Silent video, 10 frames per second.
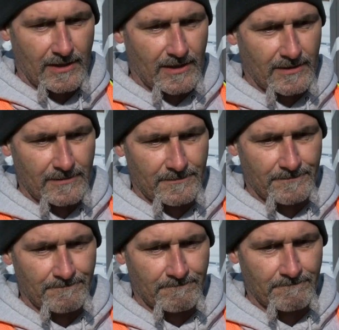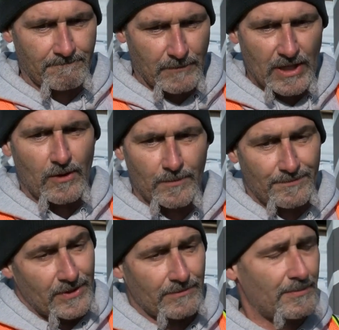um, but I hope
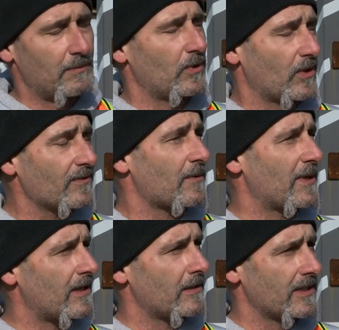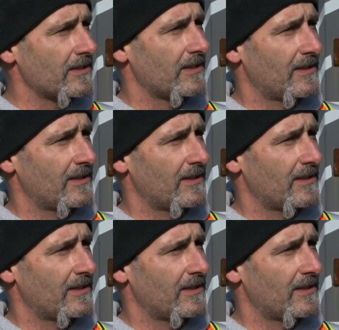you know people learn from it at least.